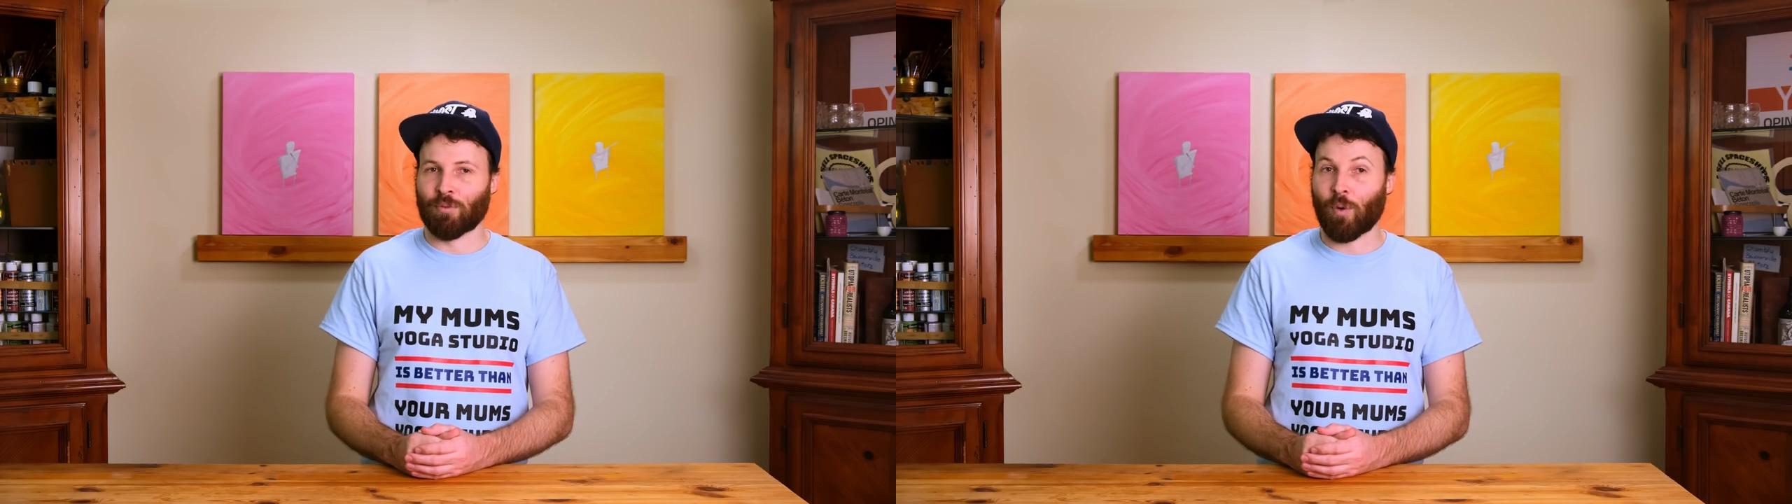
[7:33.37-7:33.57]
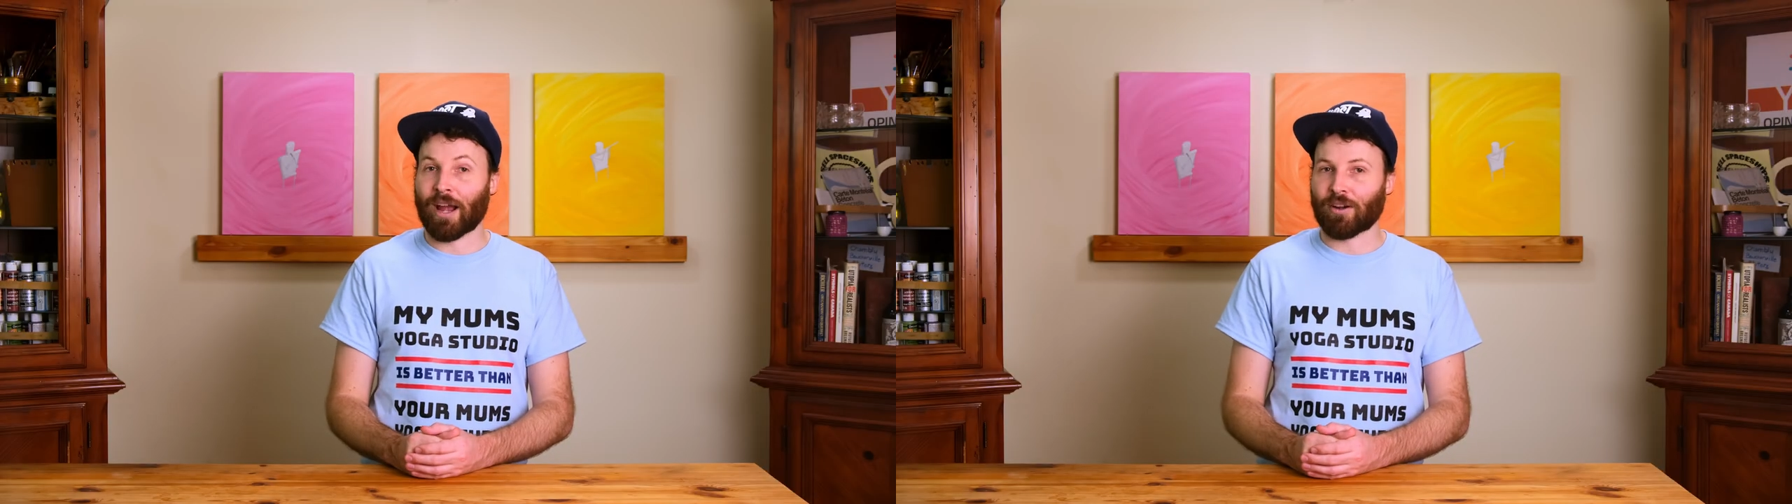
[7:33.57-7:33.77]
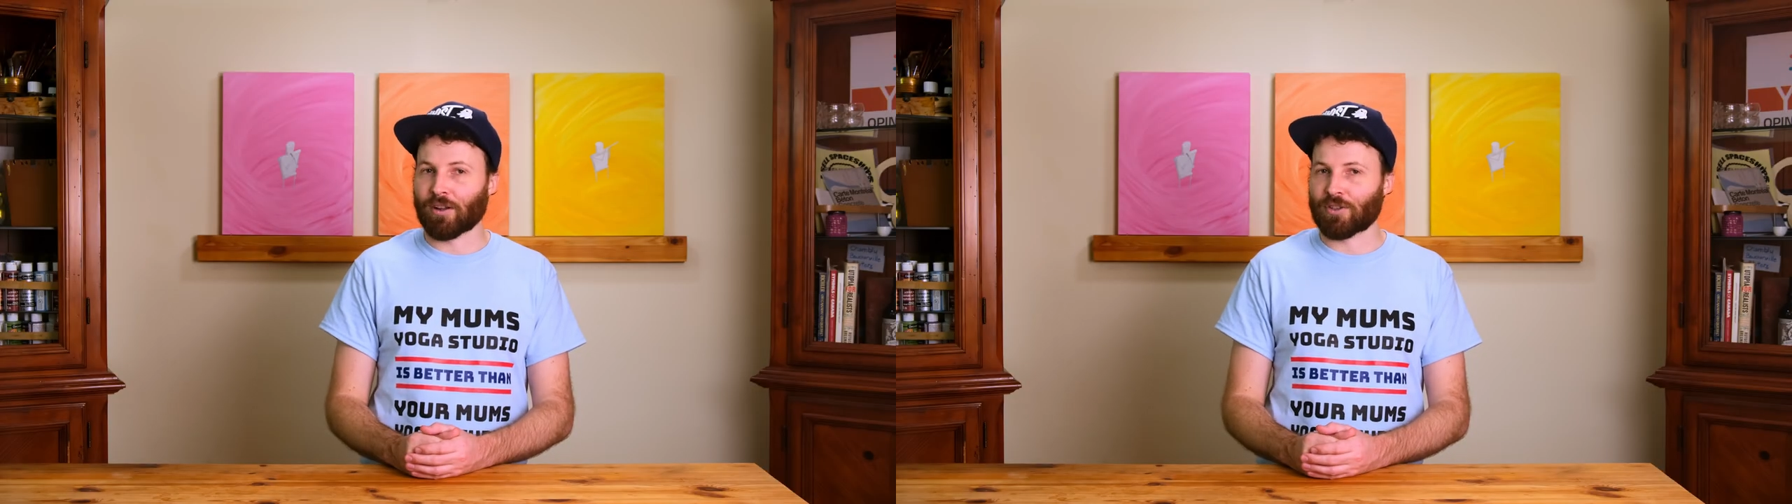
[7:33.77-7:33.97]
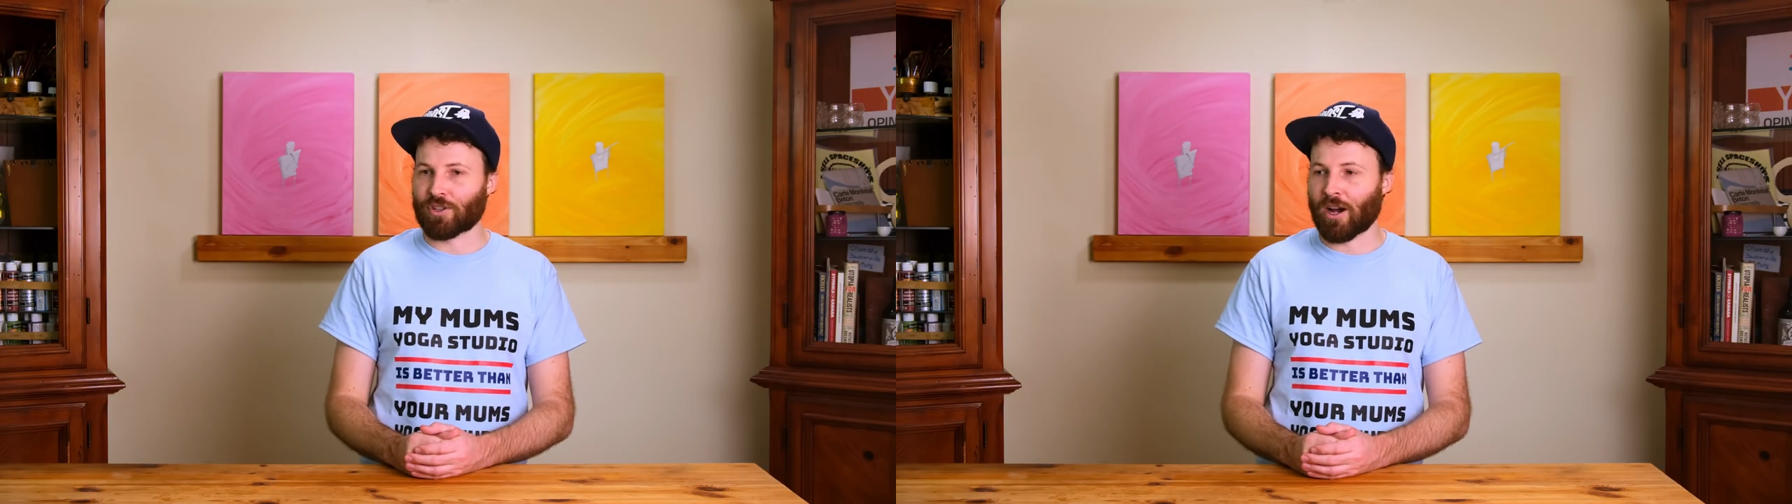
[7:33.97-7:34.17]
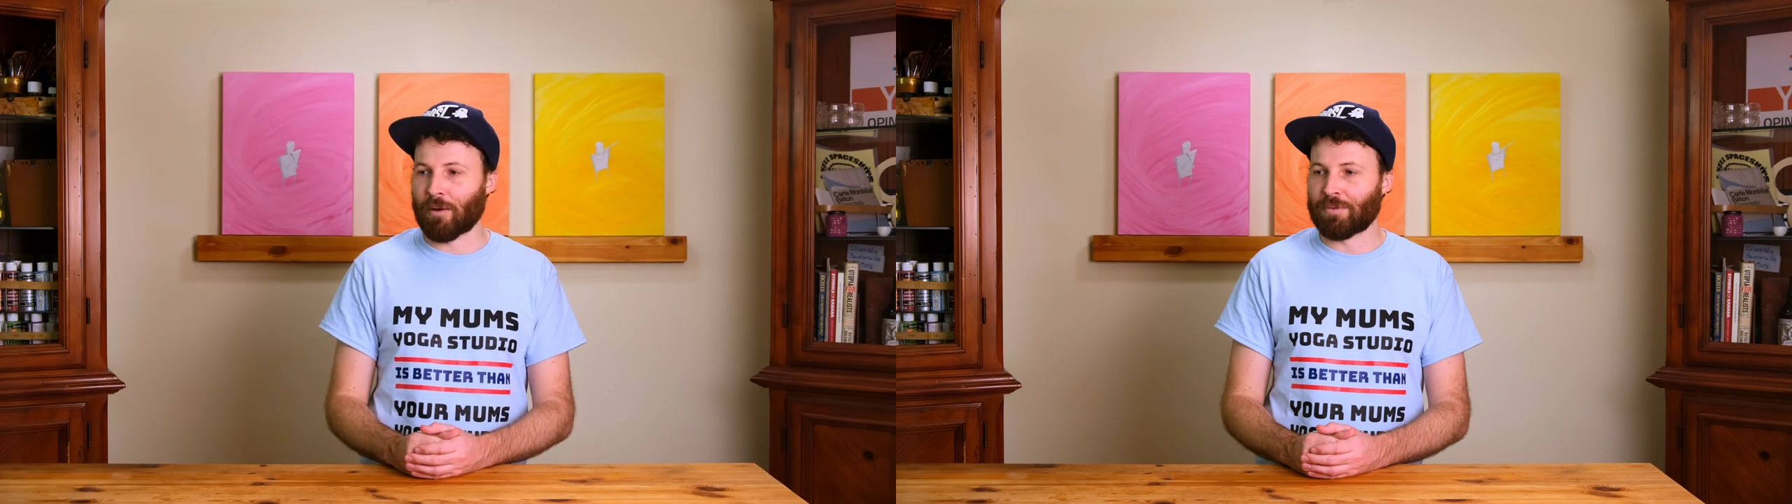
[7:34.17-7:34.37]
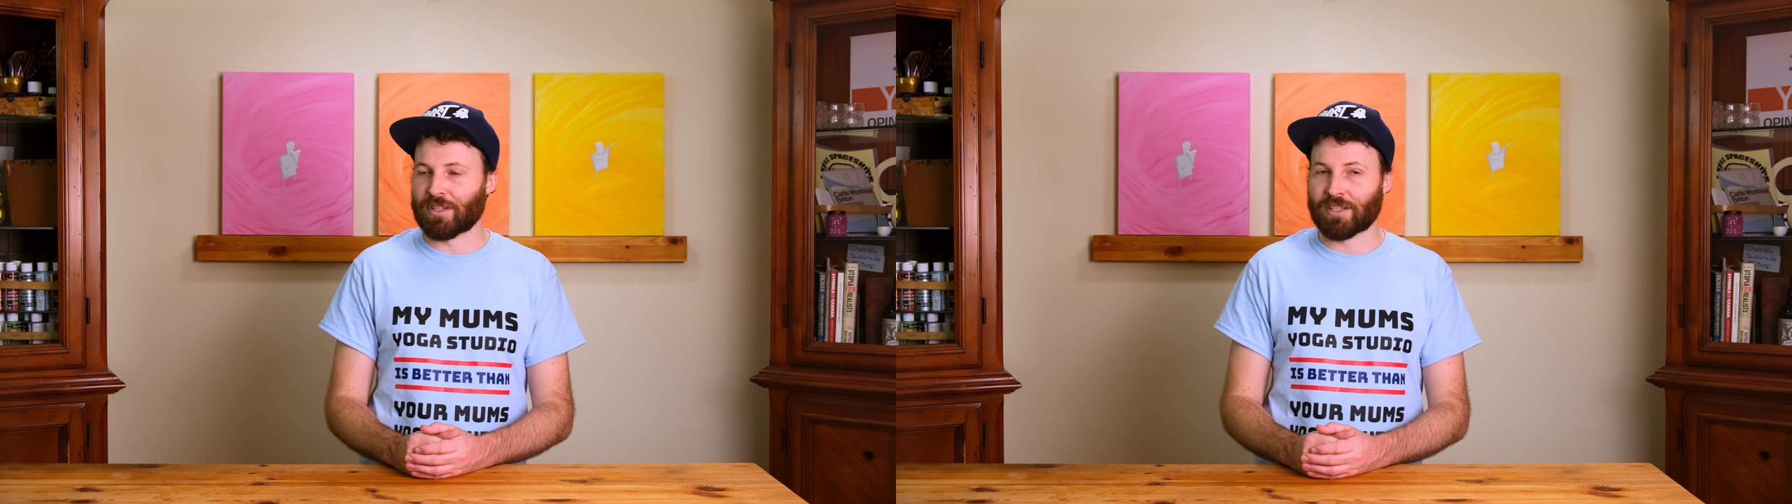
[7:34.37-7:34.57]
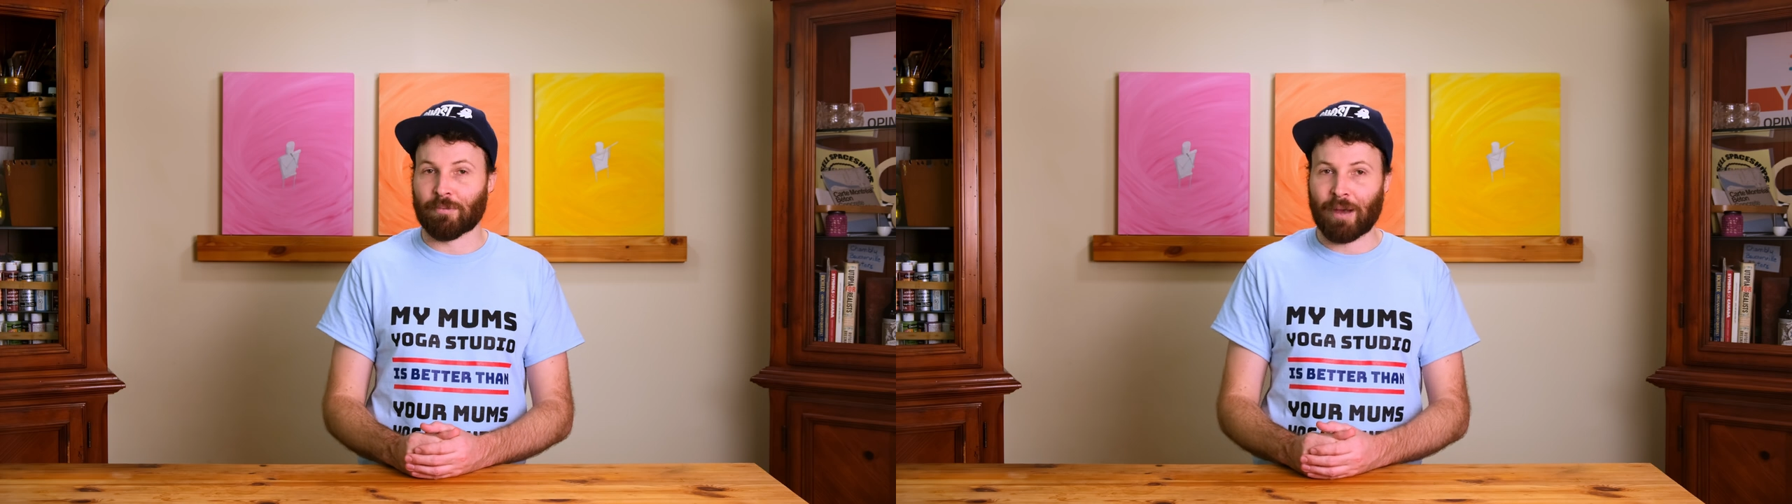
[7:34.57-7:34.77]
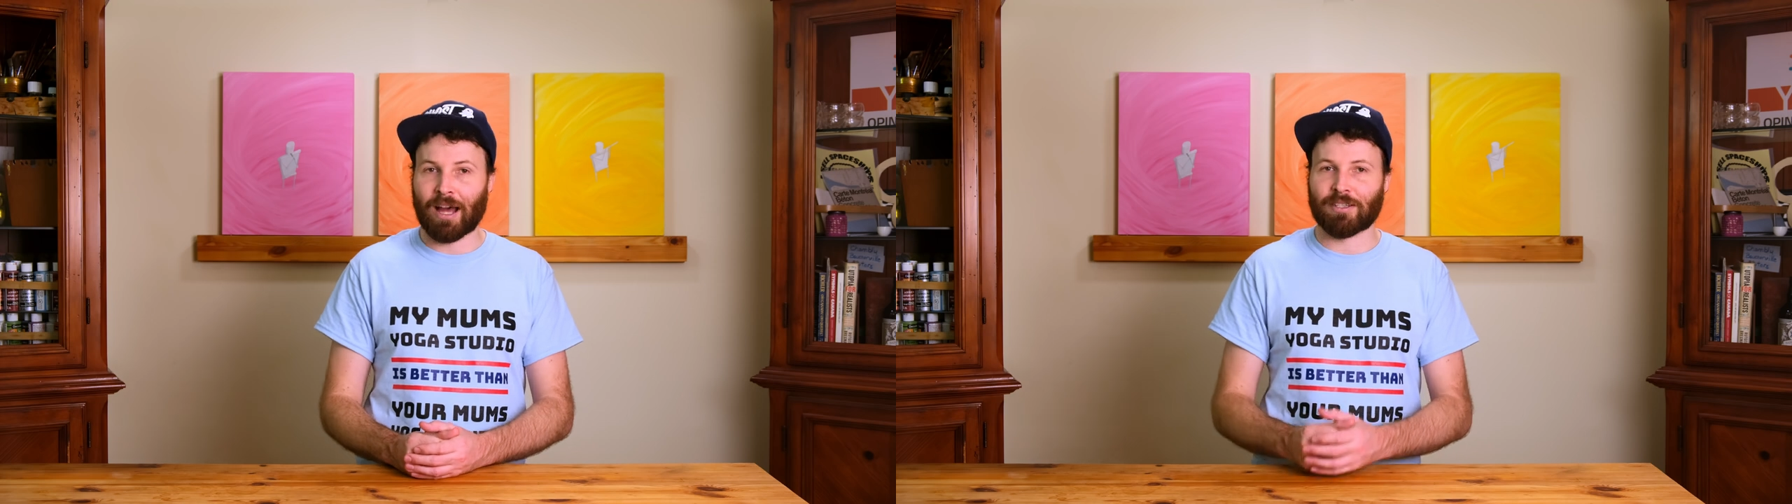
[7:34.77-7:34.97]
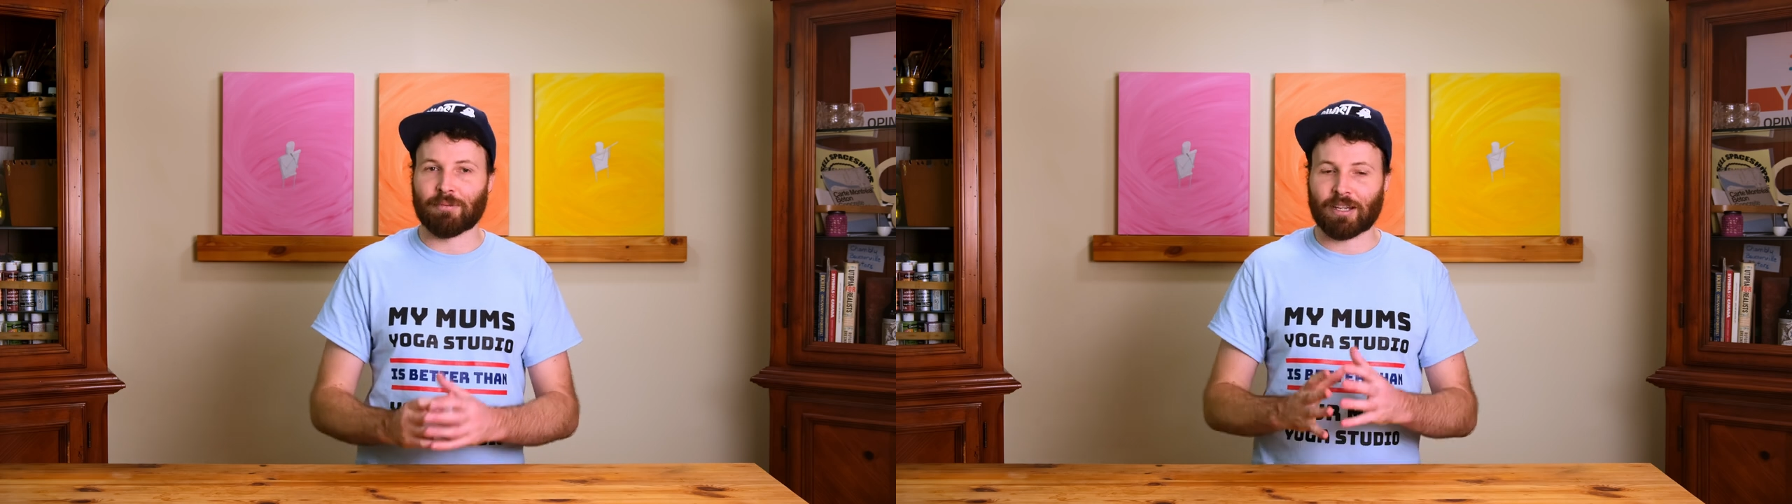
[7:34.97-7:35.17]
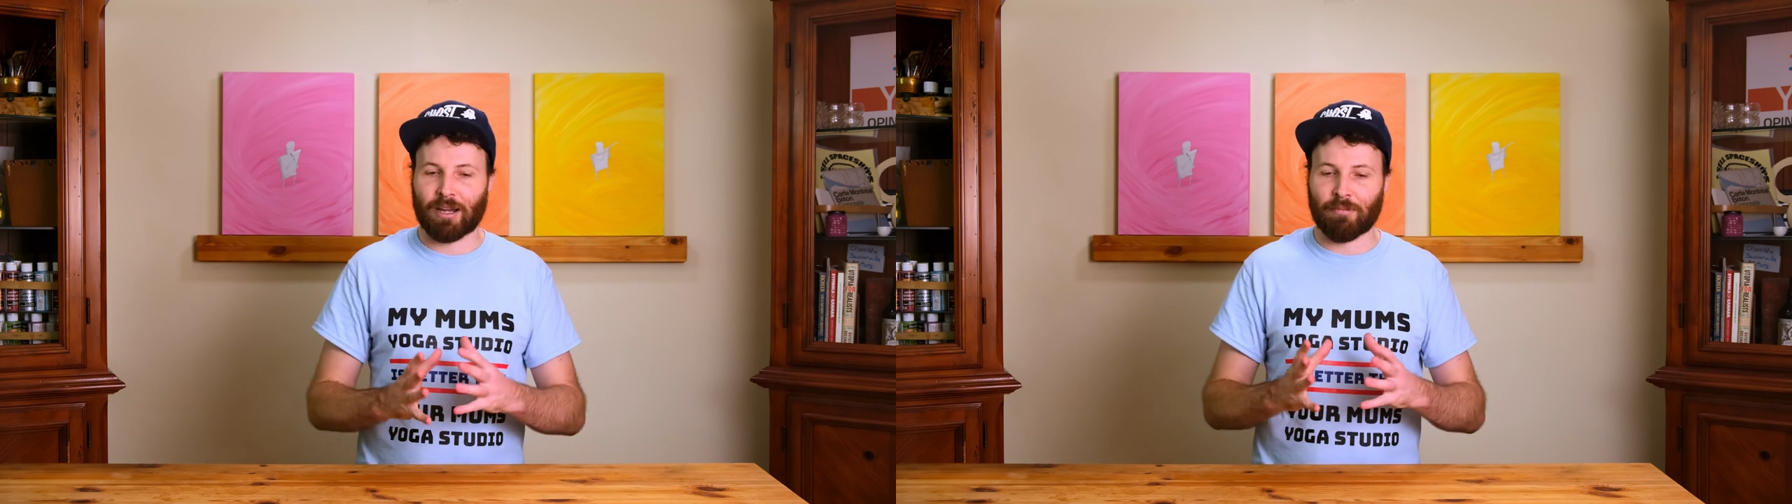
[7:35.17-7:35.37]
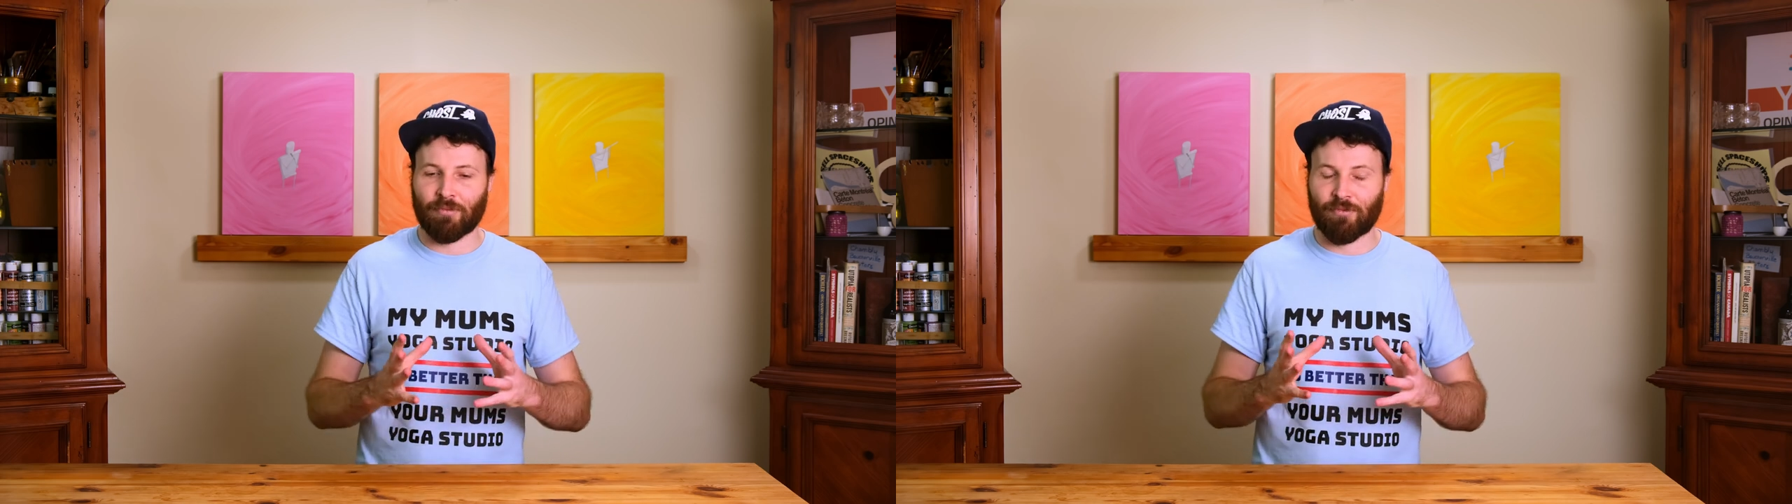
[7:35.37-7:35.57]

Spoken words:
white-collar jobs is about to become